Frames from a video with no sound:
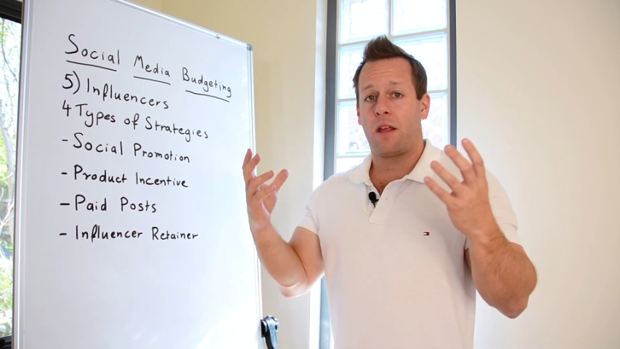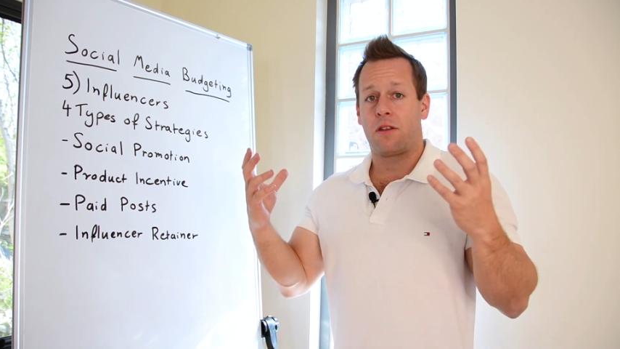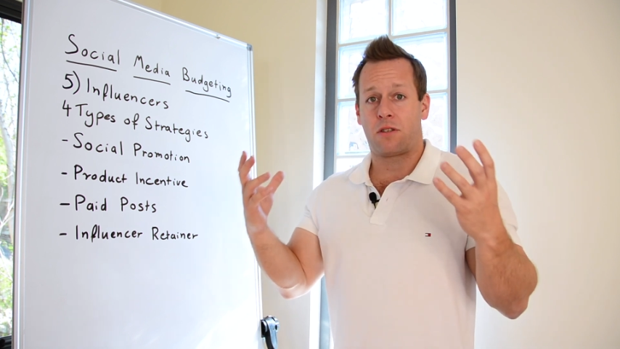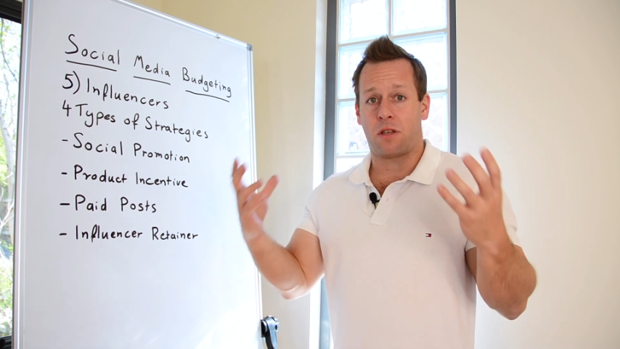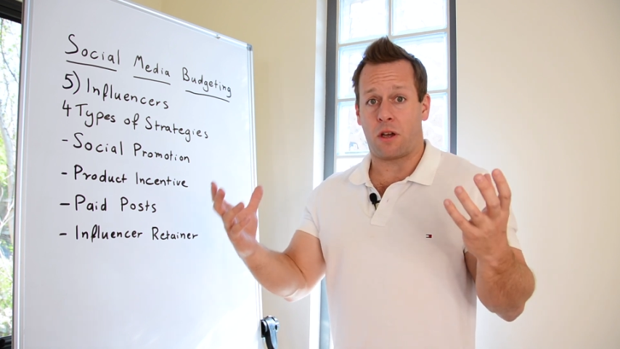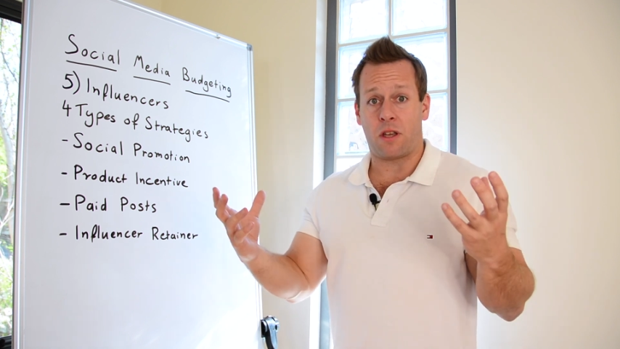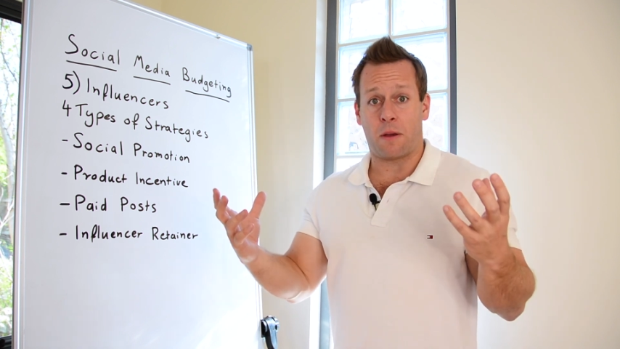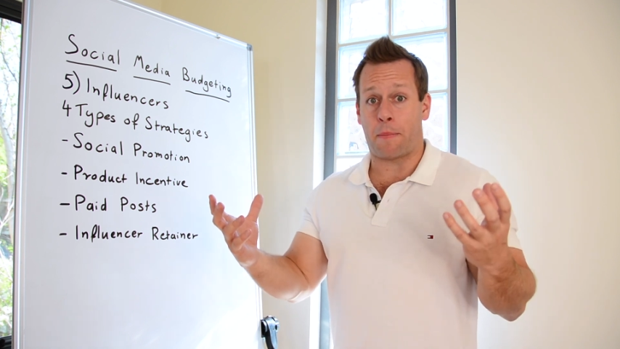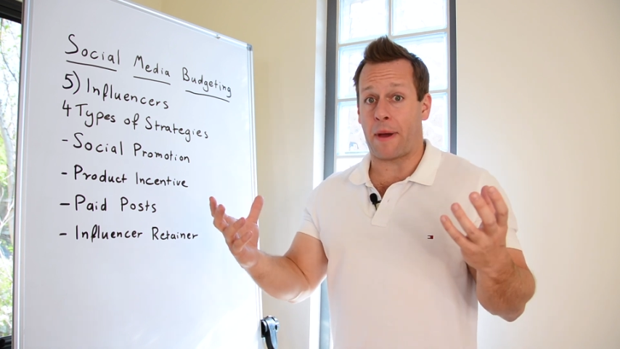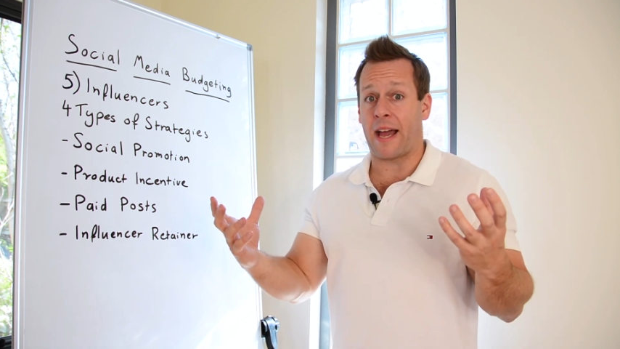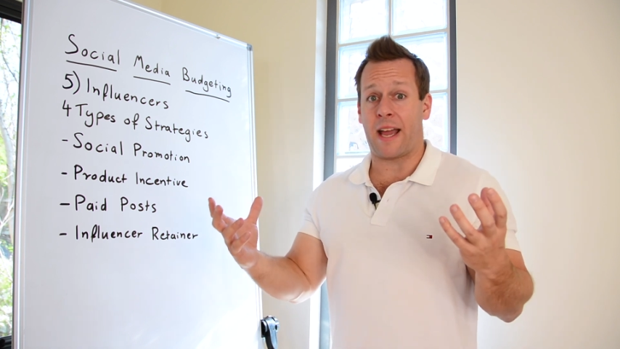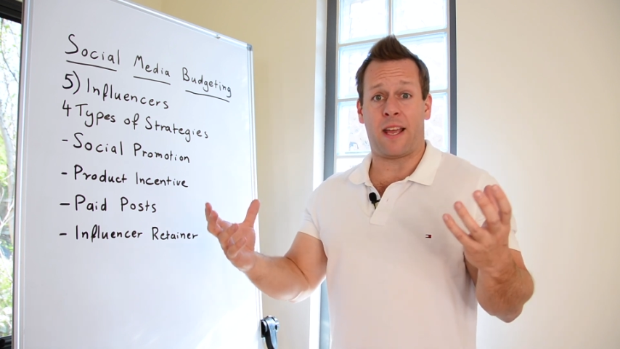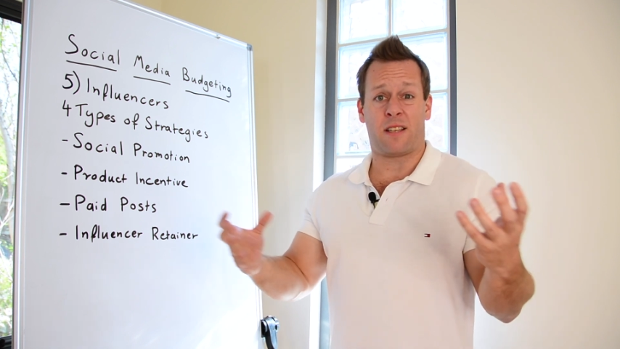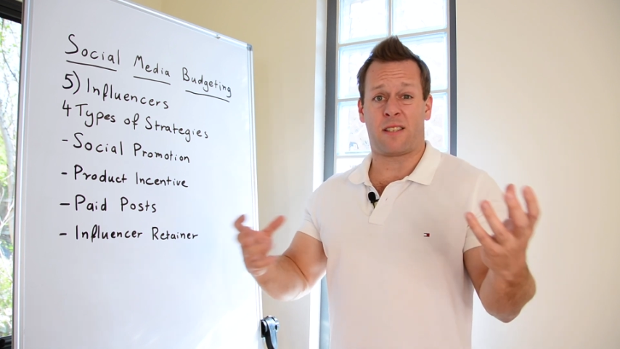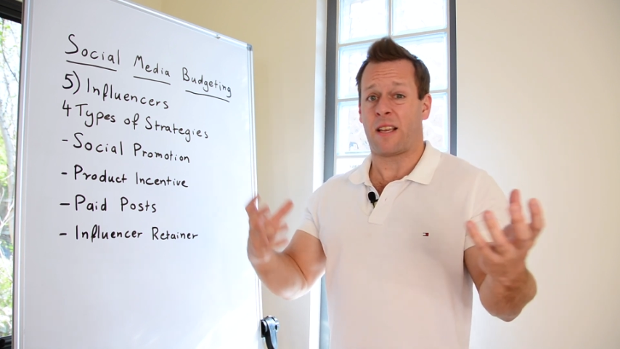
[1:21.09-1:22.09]
so you
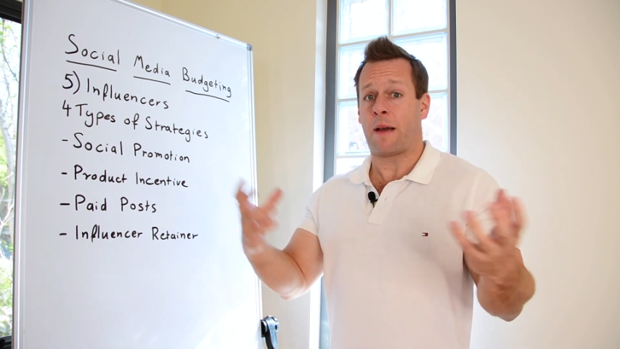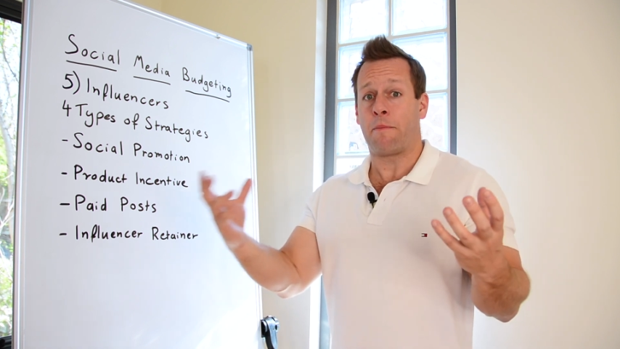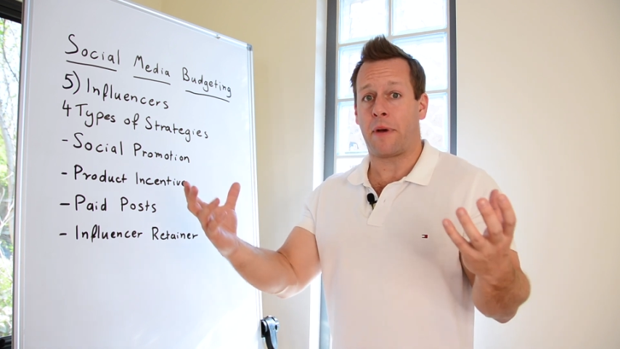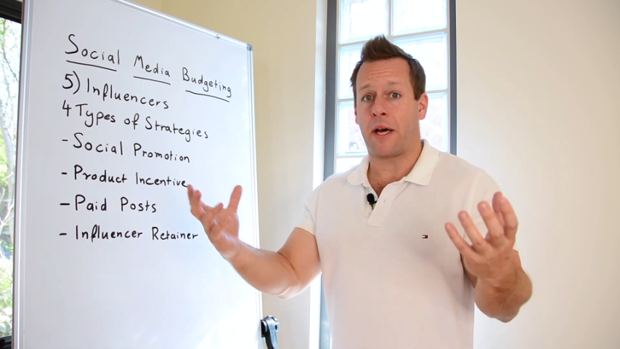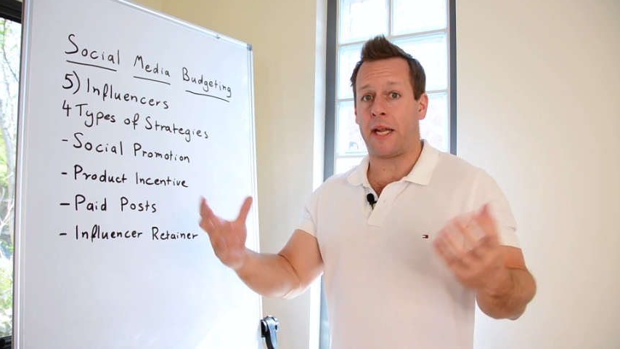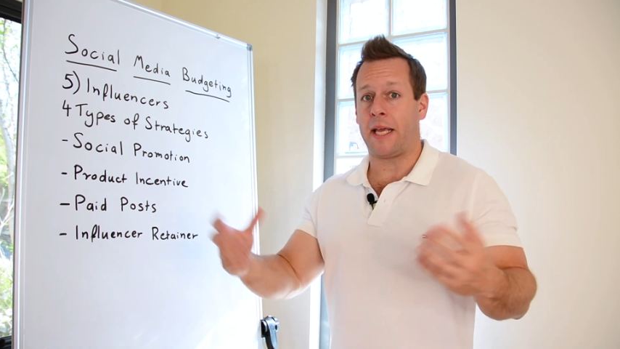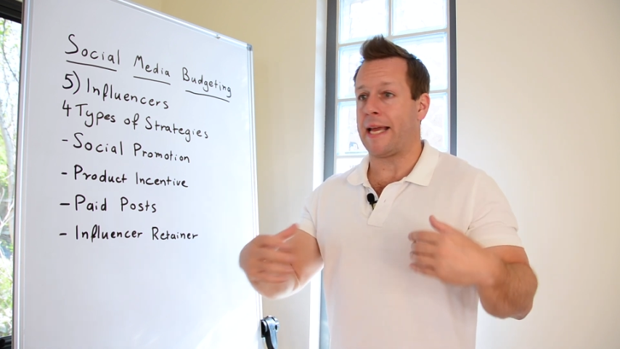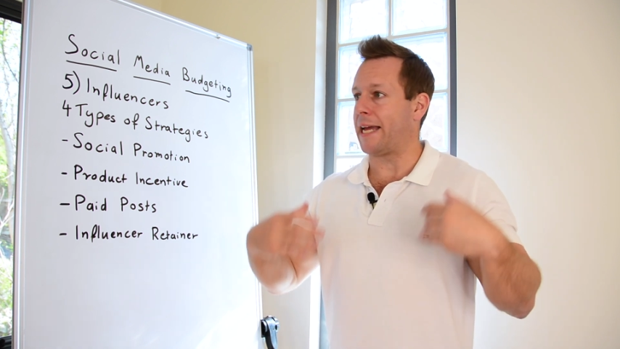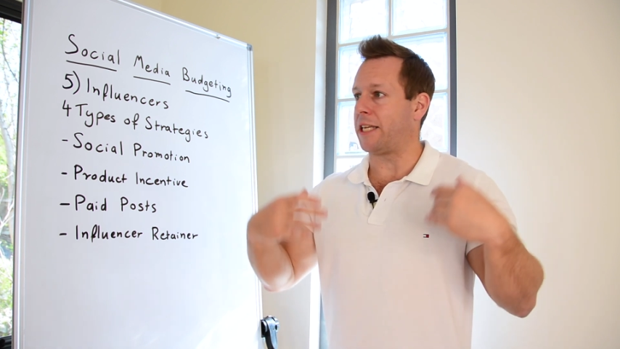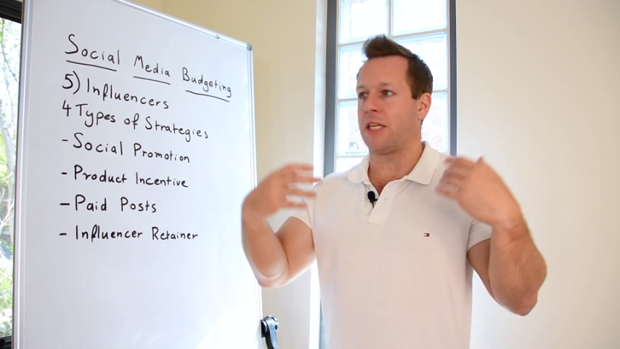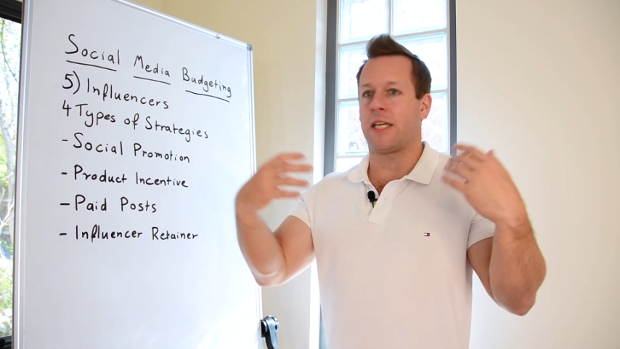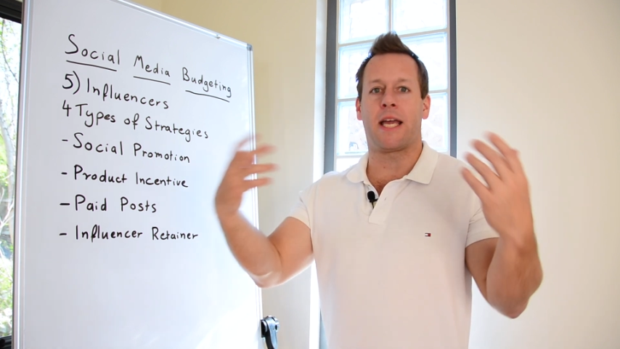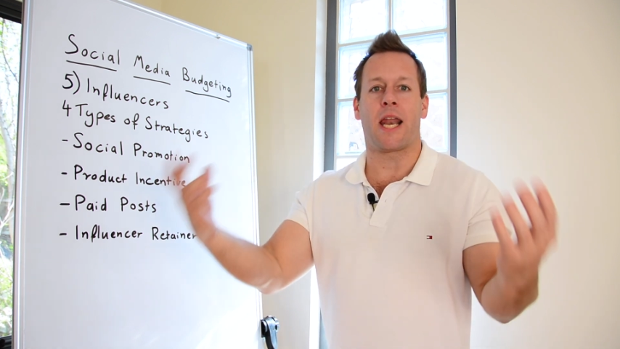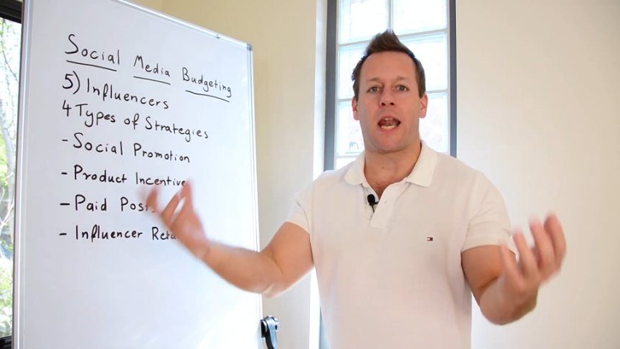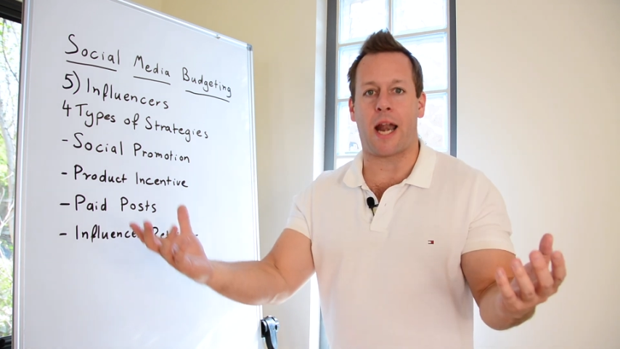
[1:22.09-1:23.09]
pay some money and
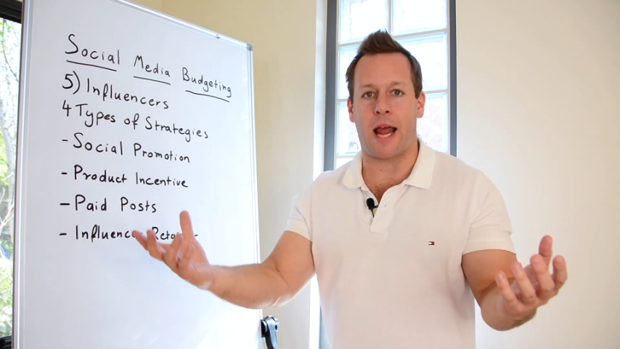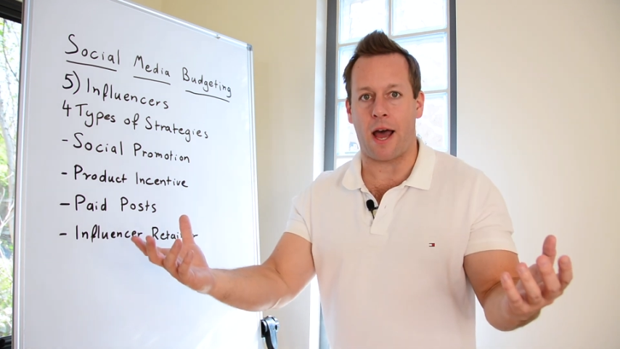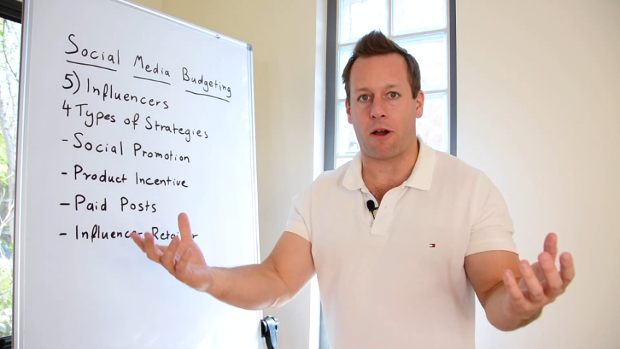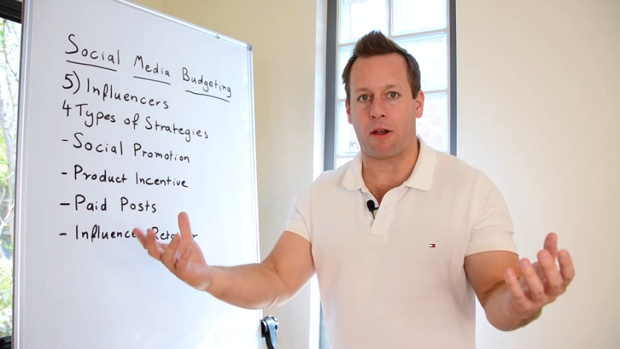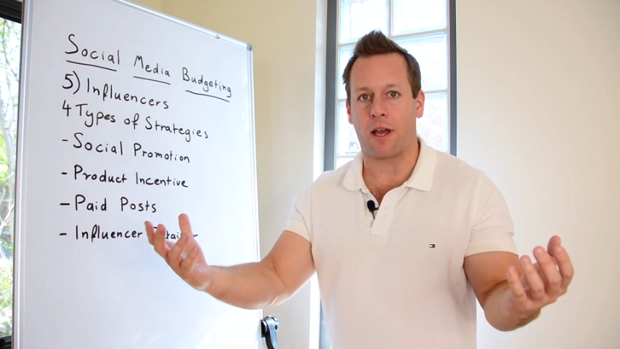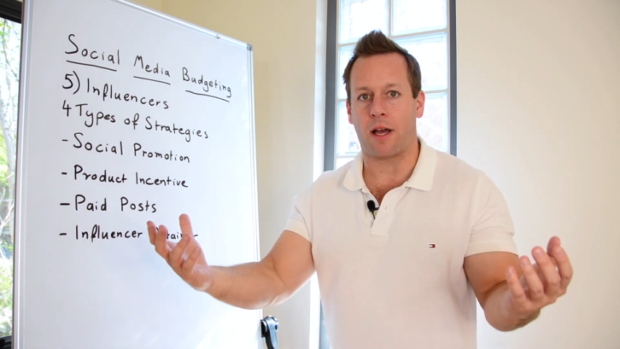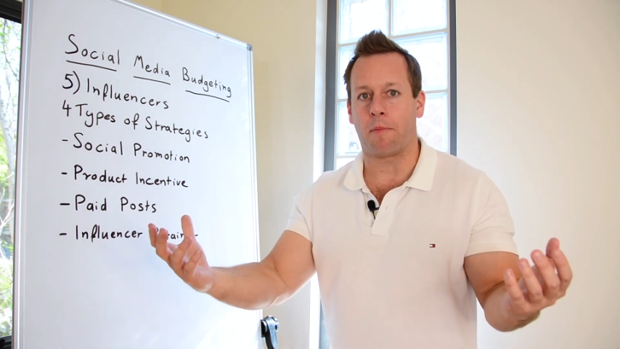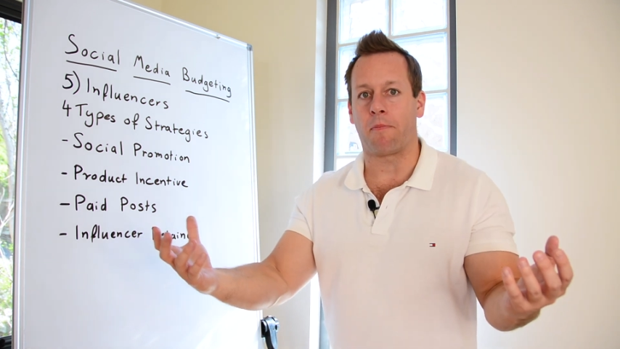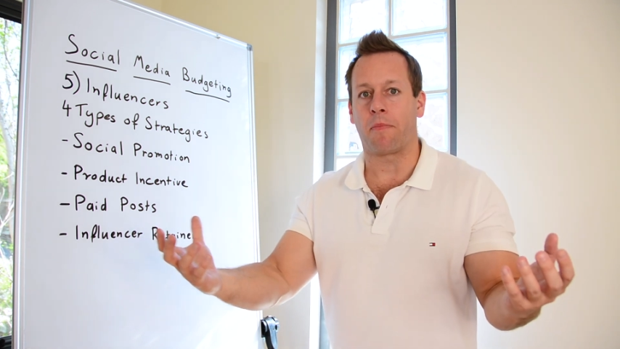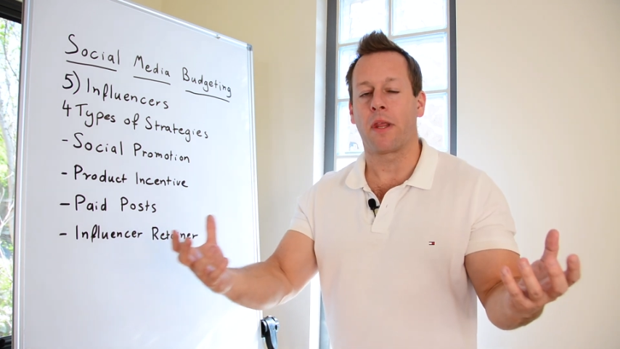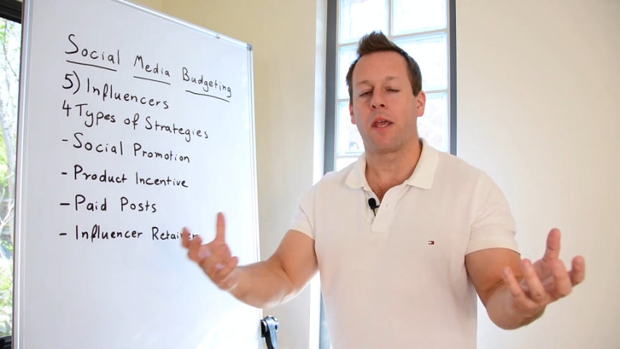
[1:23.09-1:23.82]
you get an outcome.